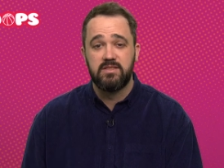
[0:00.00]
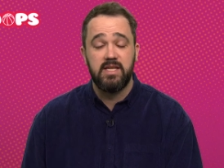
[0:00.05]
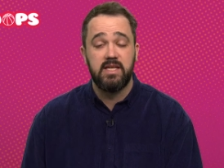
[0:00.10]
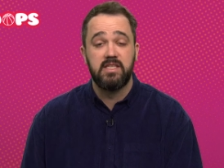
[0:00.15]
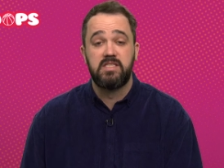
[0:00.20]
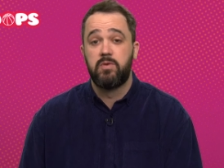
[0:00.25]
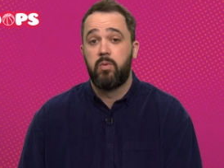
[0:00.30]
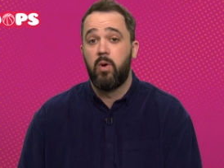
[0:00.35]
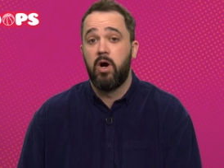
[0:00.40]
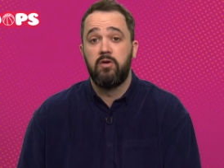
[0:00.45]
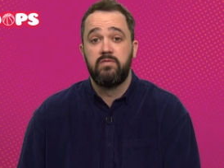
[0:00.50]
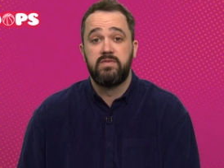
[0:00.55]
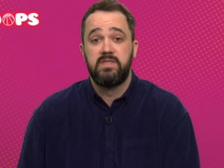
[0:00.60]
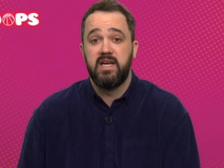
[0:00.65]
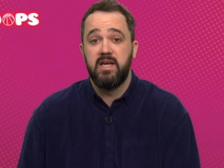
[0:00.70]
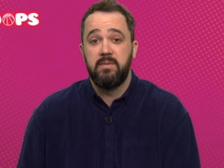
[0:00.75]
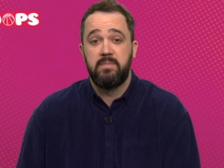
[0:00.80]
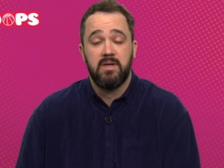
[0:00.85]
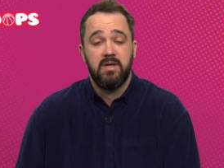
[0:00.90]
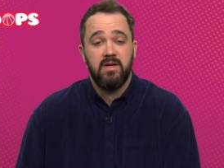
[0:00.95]
They're 12
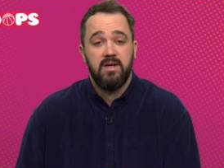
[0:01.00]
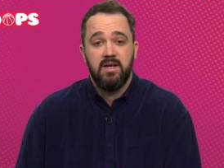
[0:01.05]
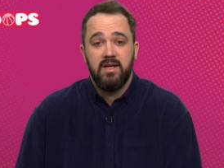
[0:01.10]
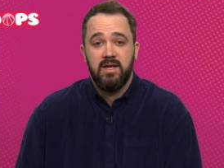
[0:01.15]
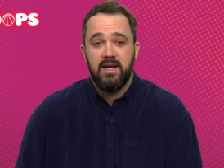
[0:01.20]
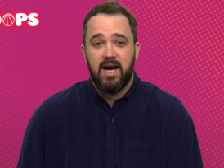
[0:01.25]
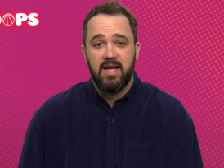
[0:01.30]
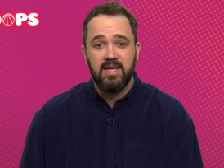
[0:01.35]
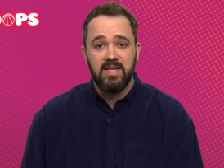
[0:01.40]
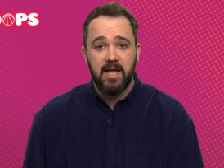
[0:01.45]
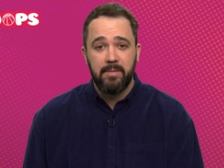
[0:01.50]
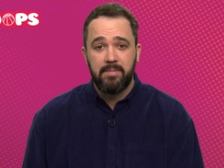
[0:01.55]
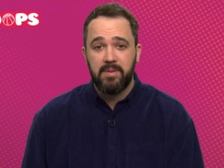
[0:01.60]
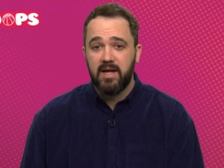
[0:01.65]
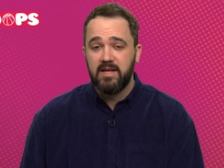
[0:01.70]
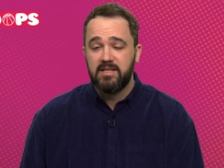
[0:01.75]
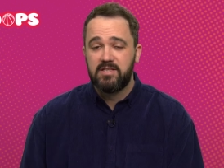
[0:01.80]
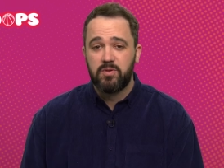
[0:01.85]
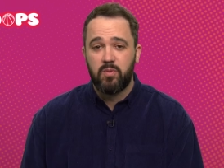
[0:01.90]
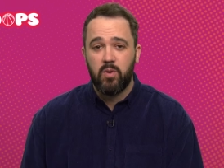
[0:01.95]
deep I think they
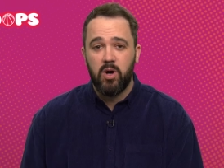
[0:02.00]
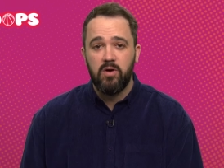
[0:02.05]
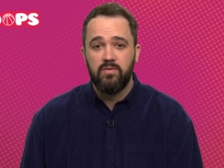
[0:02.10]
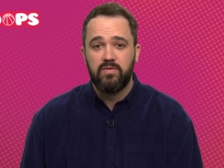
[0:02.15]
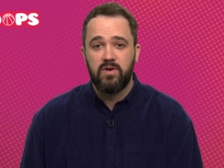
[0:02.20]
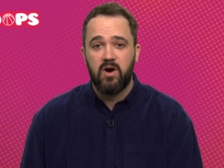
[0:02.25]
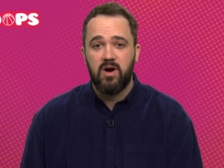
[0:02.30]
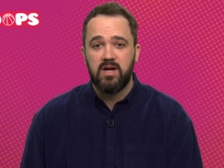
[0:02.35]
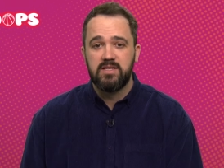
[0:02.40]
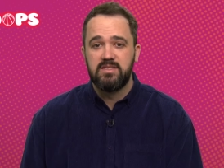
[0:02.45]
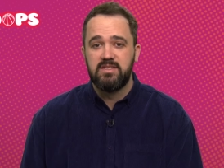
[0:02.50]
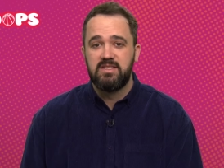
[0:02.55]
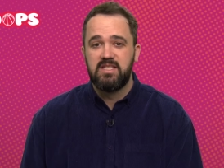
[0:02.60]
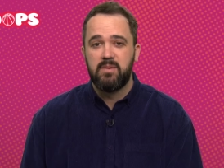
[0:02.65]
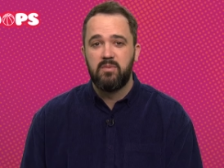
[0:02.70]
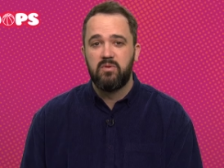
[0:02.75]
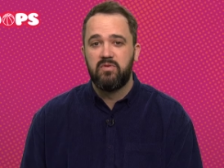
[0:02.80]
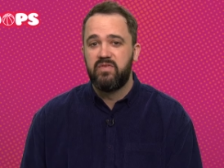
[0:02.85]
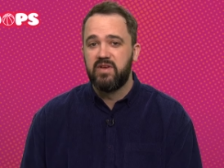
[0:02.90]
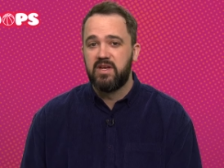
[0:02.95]
played 12 guys in
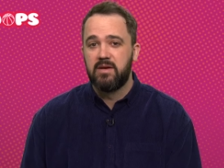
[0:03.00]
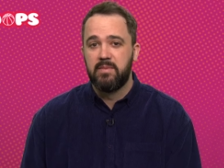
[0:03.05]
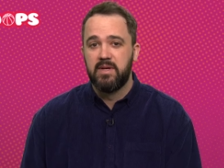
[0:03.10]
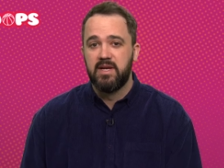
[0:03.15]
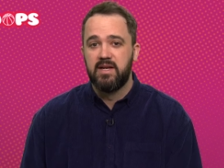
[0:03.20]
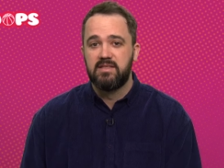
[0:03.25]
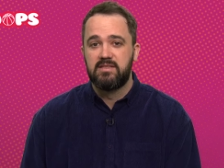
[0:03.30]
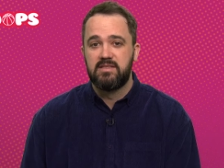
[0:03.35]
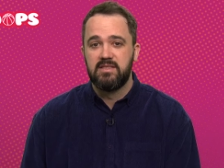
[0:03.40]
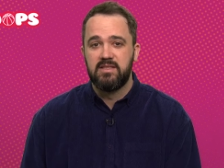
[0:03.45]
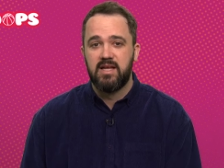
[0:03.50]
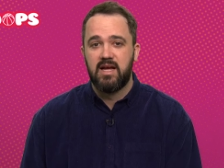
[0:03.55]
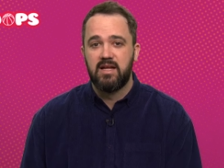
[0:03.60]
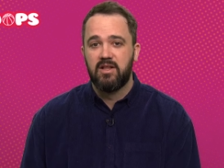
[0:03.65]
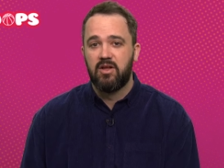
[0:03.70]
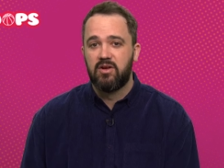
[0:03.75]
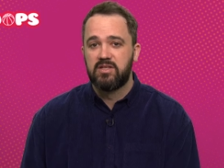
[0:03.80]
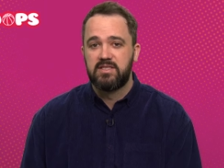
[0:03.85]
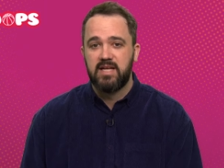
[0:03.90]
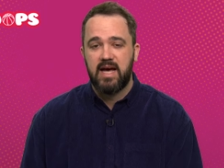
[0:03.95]
double figure minutes in that
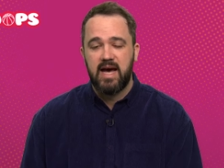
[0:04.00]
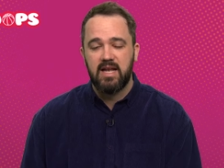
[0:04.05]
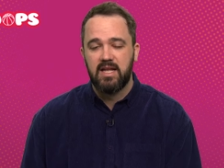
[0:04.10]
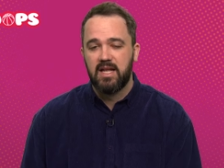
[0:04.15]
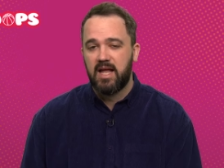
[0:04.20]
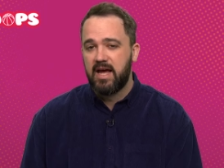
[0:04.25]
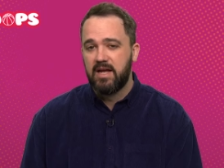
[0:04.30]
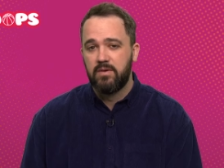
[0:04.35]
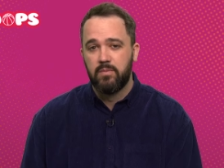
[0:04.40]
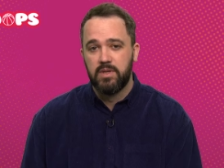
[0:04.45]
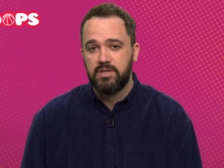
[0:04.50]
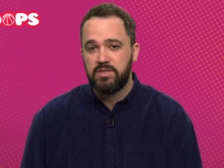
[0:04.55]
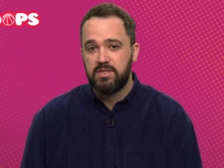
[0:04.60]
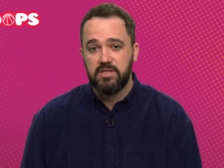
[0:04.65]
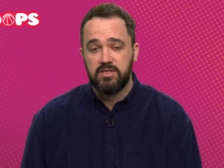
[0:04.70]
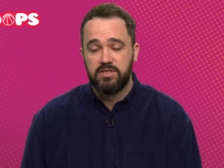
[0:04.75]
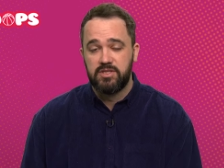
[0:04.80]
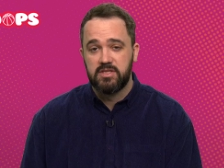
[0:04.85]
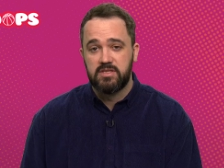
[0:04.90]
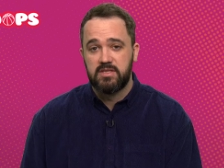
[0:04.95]
loss to Adelaide, which
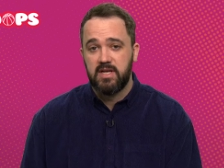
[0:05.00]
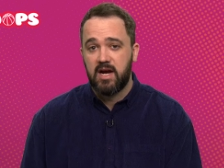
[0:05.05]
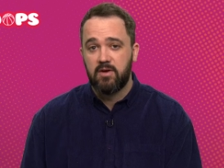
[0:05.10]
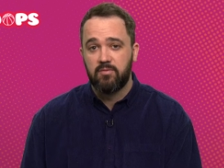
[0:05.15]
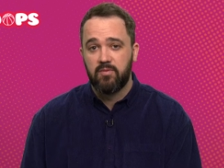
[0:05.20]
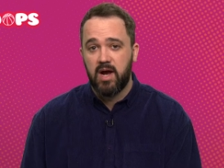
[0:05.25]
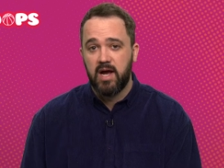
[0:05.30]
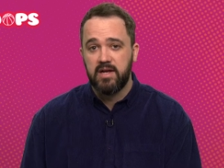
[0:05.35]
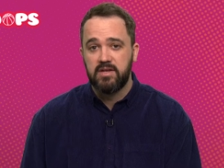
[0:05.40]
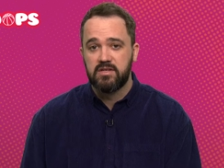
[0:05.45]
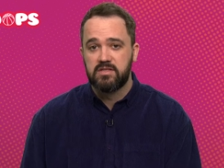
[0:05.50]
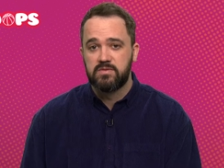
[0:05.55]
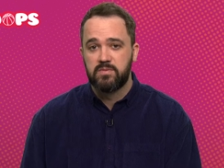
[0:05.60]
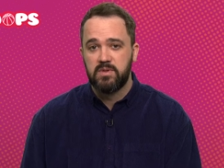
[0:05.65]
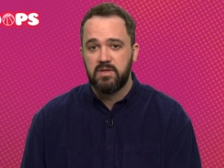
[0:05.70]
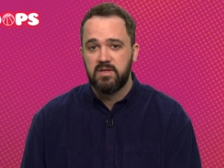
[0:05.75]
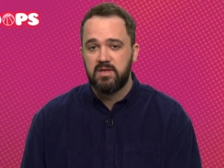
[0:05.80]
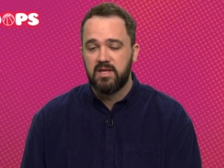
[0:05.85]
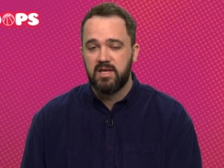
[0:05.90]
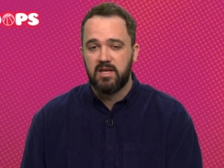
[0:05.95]
is just outrageous when
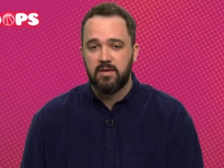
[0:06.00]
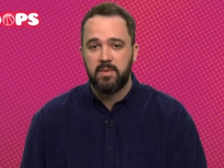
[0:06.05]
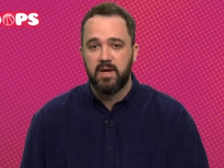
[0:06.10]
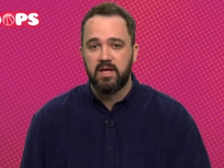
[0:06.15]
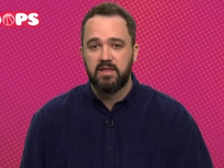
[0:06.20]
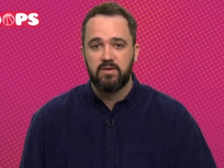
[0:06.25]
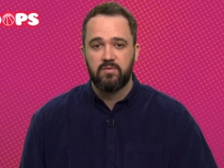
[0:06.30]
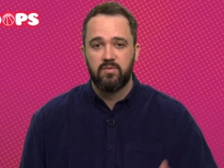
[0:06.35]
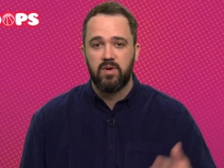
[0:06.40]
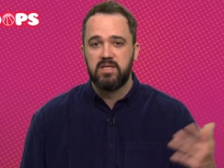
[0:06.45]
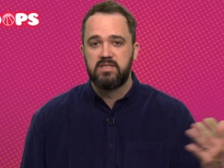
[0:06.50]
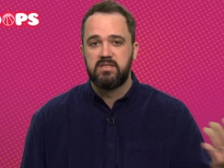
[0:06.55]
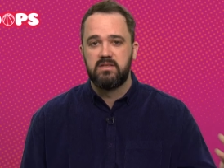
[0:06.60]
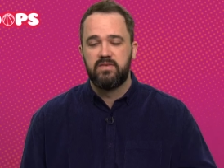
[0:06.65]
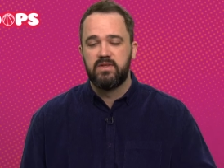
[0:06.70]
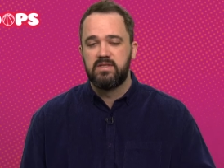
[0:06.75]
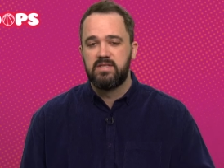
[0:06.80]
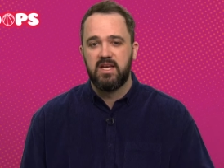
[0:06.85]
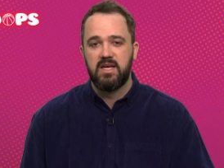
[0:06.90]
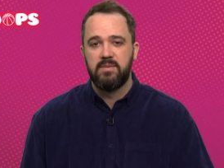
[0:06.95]
you think about the rest of
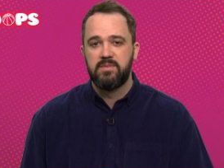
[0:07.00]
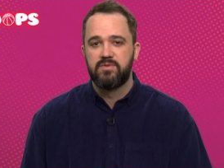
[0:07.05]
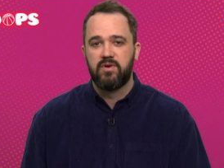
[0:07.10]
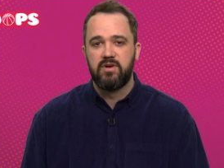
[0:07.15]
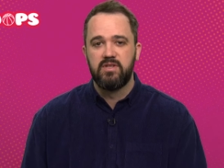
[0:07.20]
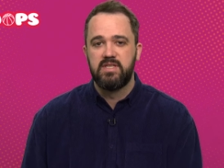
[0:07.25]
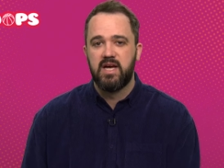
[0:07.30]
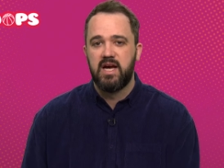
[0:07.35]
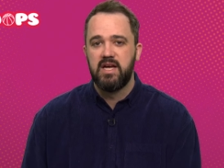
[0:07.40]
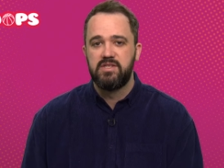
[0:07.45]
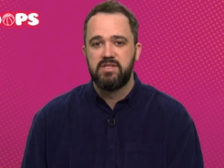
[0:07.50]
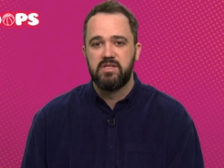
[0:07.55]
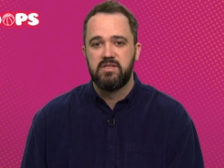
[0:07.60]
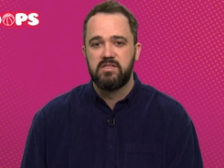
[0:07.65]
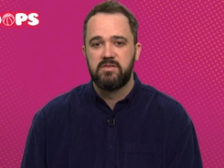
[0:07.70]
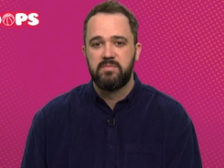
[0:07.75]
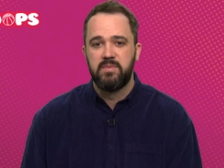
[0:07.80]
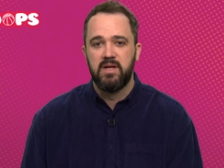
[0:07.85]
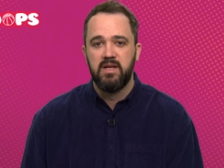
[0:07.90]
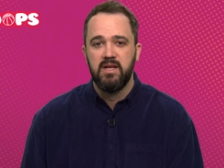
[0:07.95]
the team's
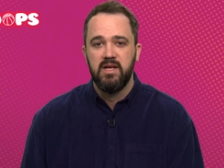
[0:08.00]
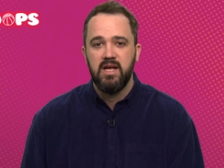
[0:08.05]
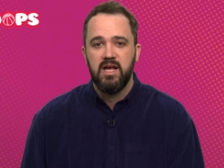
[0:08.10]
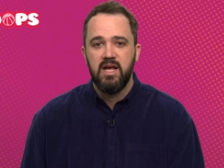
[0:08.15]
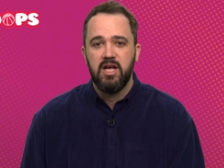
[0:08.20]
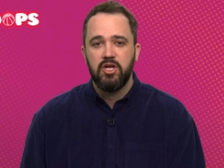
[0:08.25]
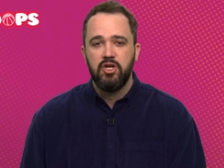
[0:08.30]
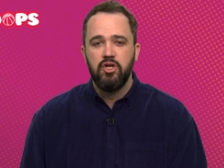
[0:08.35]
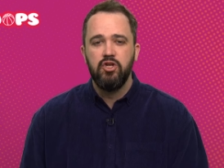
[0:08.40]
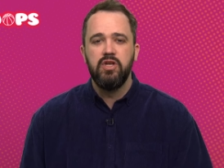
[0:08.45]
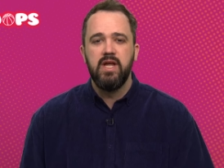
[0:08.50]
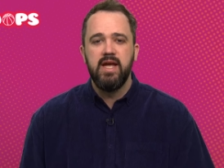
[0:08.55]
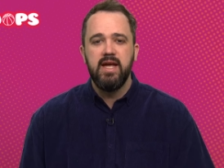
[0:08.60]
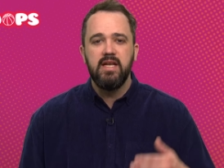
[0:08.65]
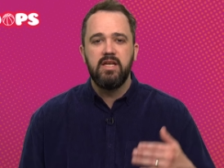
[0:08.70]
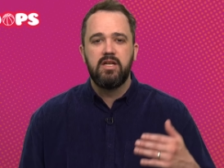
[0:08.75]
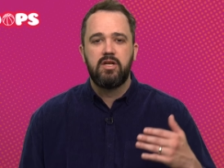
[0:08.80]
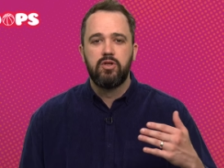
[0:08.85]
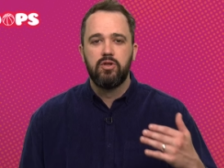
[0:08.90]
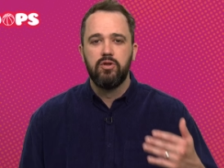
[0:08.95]
rotations. But you
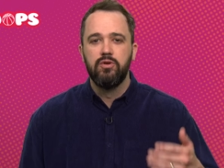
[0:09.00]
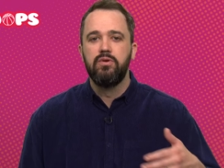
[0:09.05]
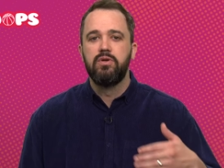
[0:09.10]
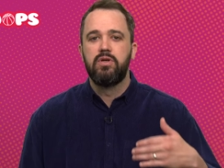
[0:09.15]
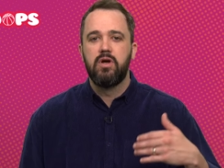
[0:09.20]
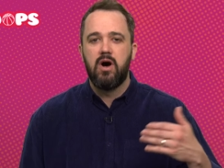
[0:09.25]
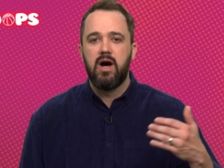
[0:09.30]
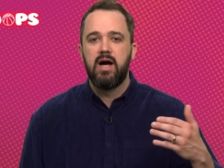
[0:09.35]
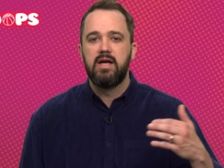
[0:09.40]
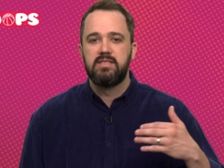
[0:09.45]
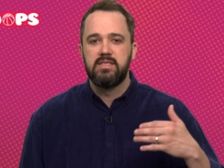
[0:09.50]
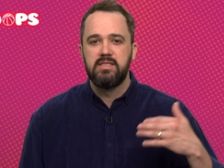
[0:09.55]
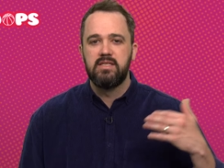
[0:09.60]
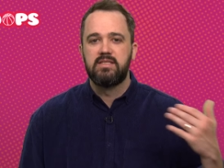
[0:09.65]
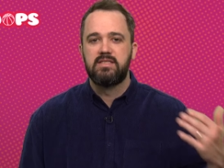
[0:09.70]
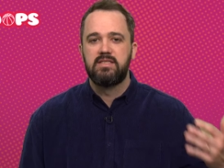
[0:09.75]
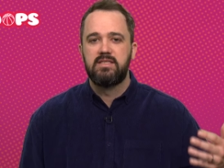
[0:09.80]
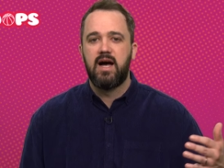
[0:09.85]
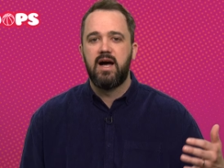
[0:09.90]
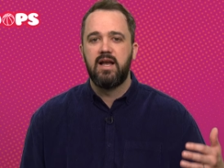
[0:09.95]
need glue guys in a
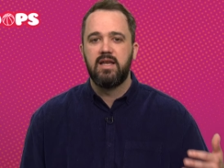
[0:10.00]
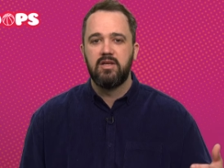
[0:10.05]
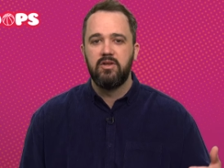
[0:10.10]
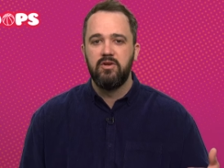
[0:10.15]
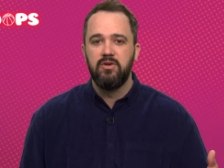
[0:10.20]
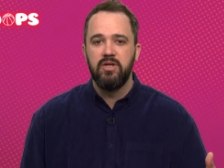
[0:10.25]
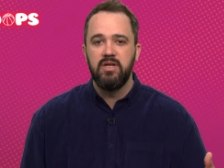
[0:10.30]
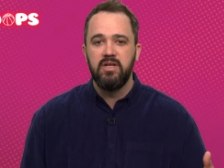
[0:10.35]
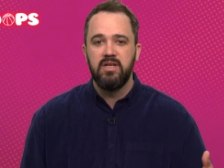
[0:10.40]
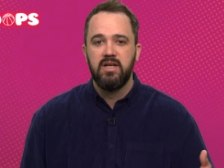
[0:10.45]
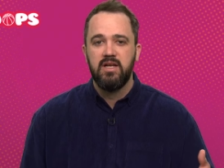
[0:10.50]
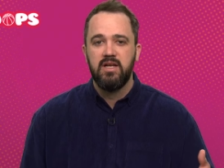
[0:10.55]
starting unit.